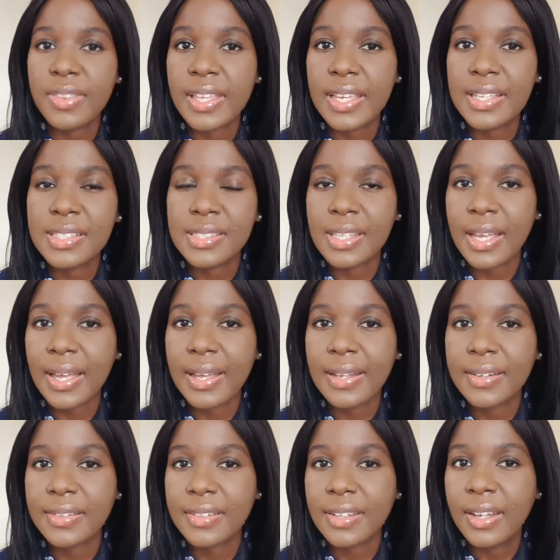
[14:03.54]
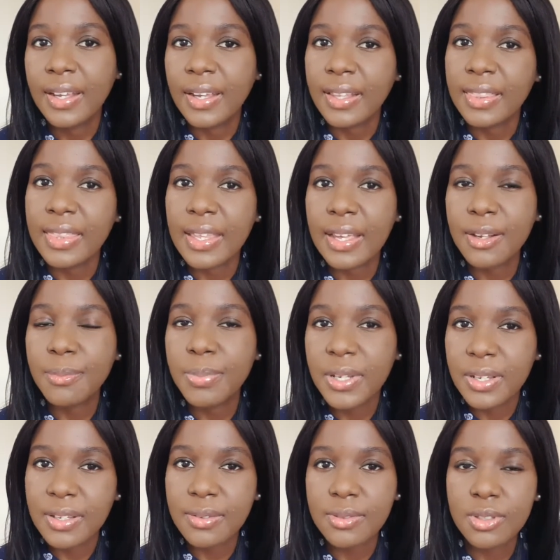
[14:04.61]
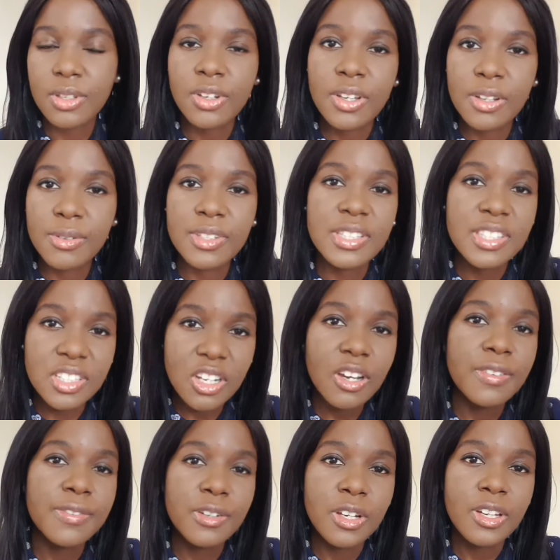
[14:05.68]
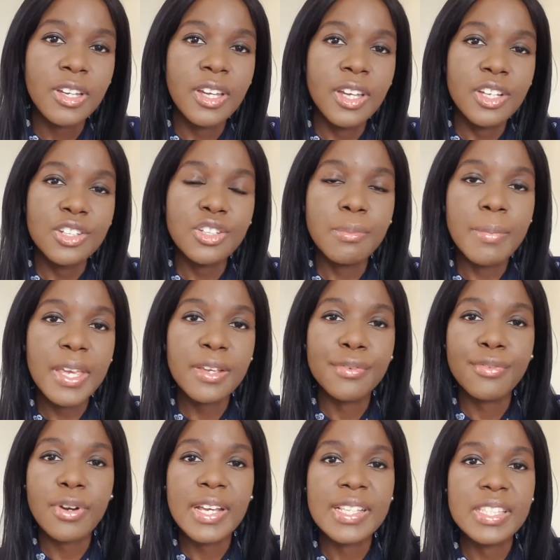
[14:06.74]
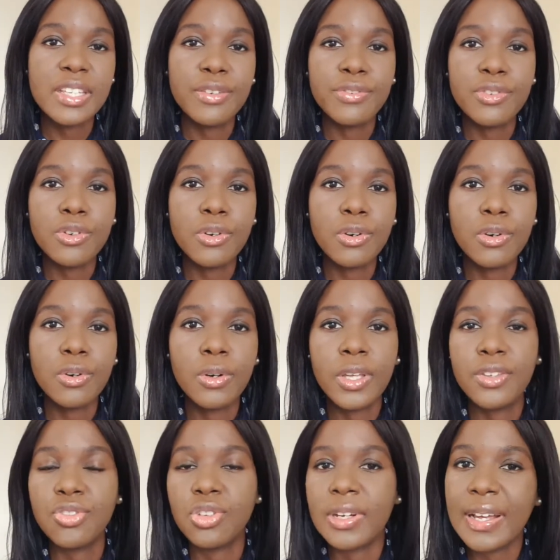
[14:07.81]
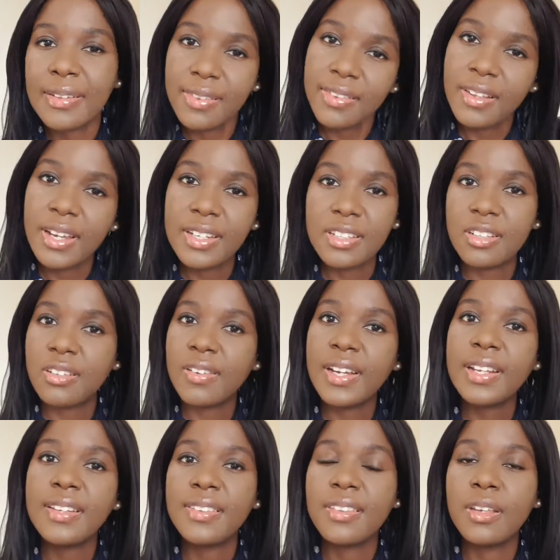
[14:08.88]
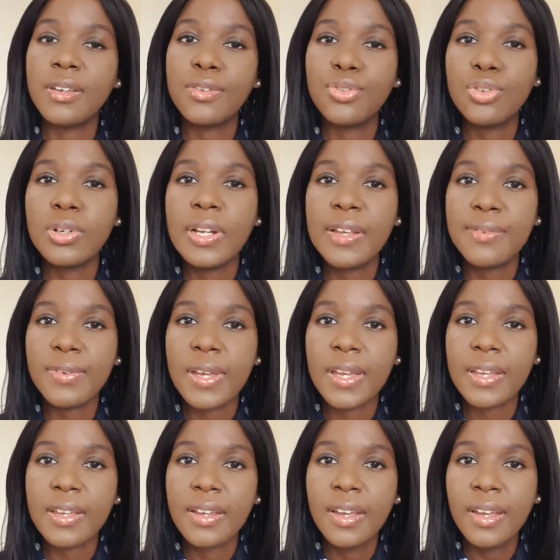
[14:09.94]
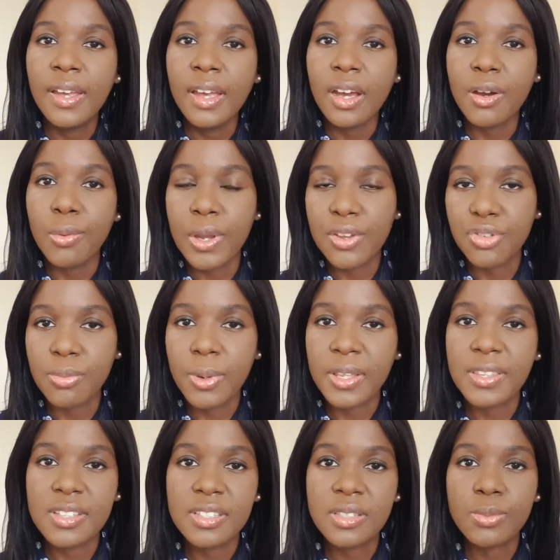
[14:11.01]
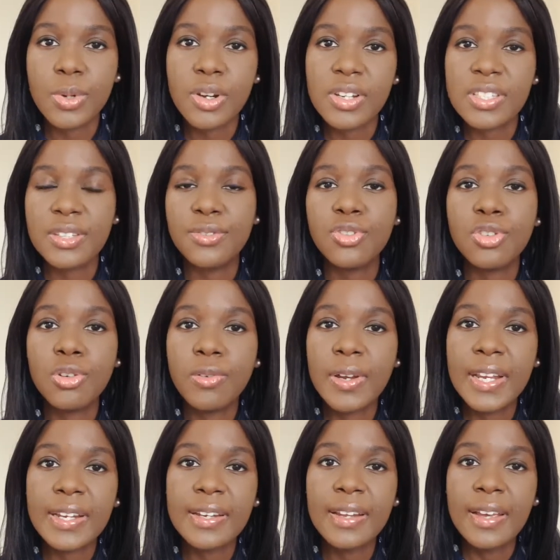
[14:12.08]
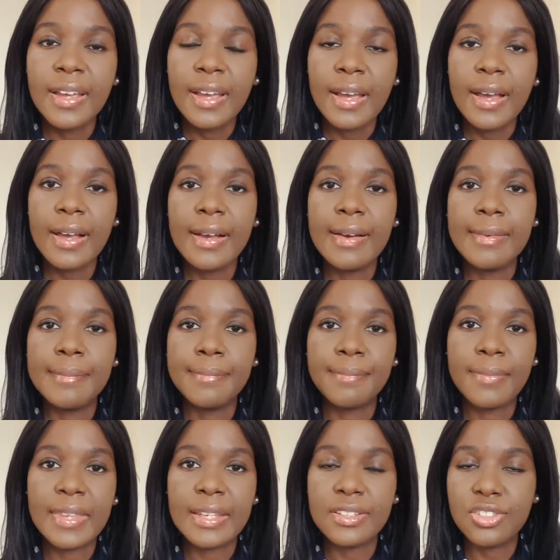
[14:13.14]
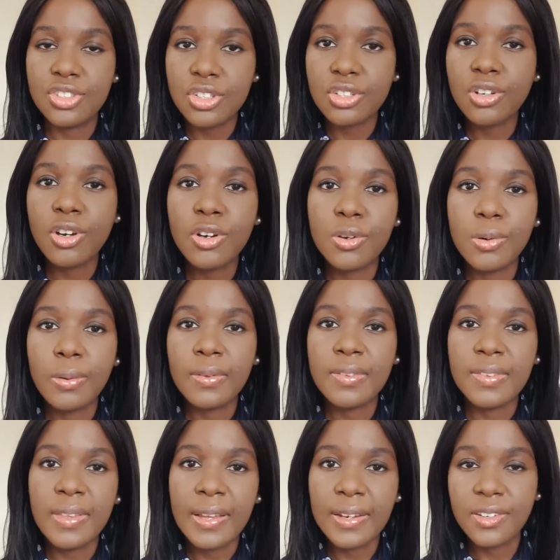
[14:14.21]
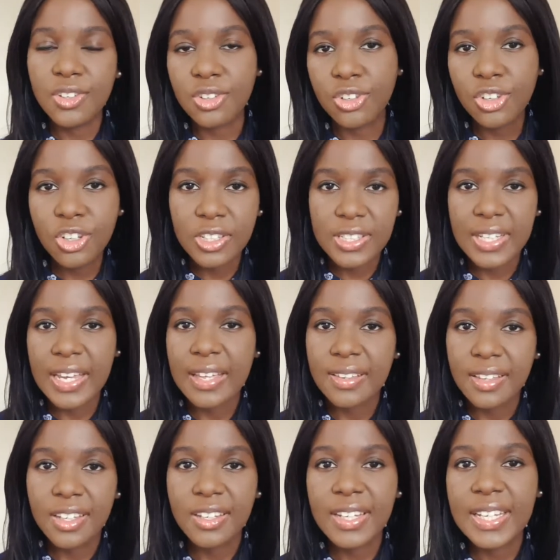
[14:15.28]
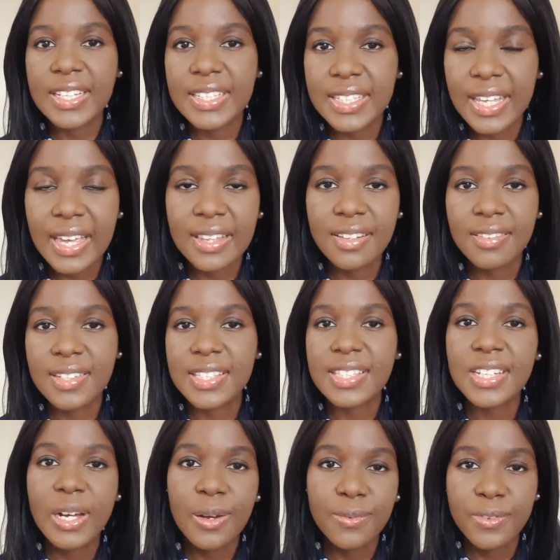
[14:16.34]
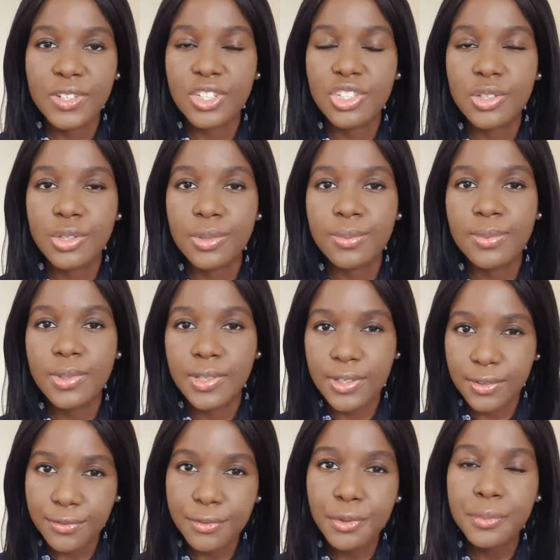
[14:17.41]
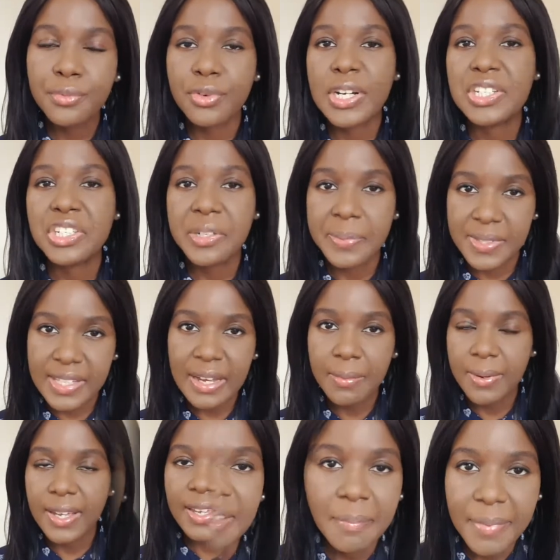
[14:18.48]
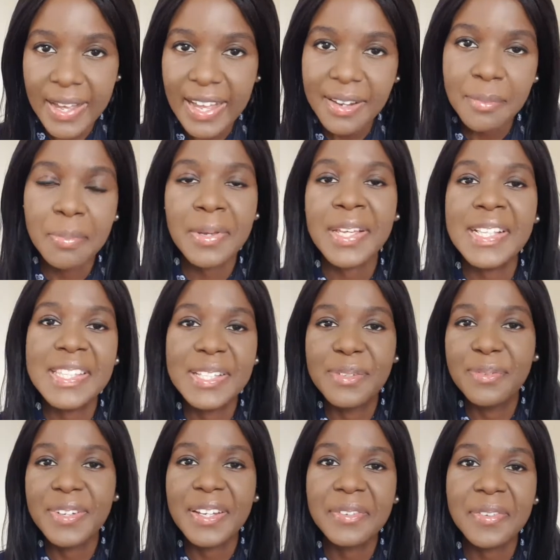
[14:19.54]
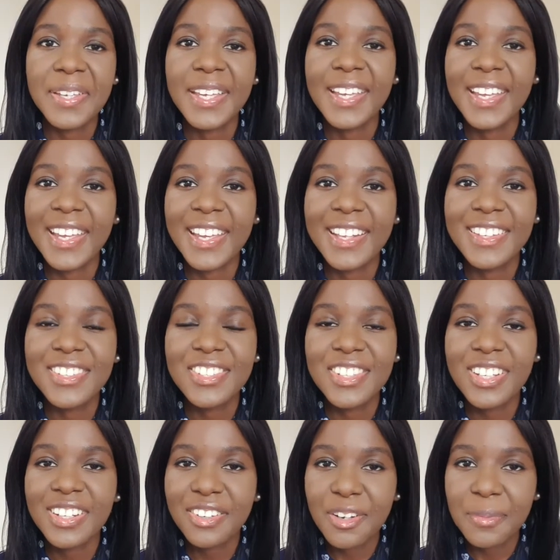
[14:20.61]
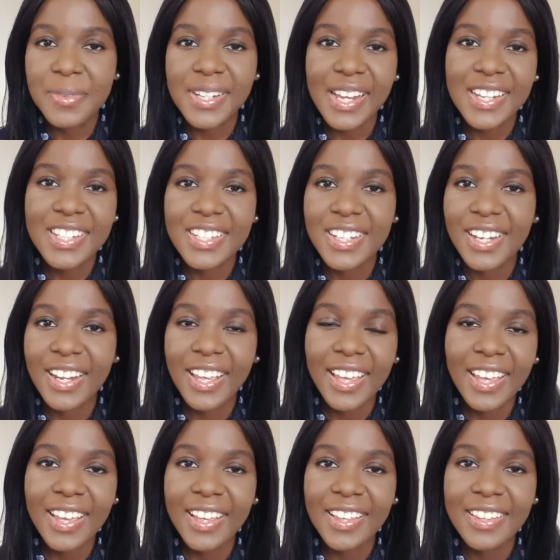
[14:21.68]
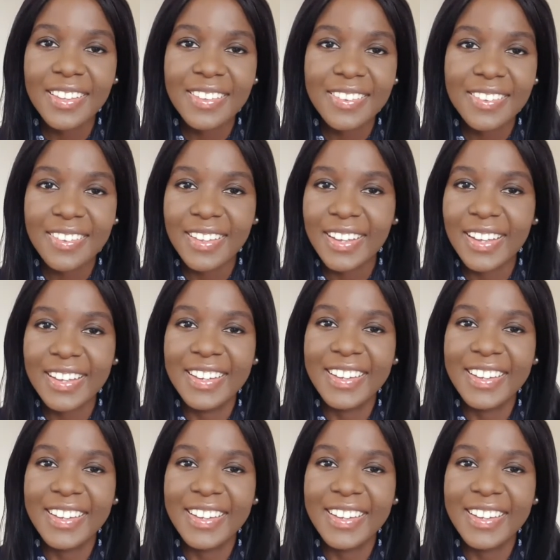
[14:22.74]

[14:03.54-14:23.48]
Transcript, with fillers: things and it'd be sort of it's tougher to make friends if you're if you're an outsider right so if you're living away from others whereas if you're in um, student halls then you cook together you eat together and stuff and you you form friendships that way. The bad bits of living in student accommodation is uh,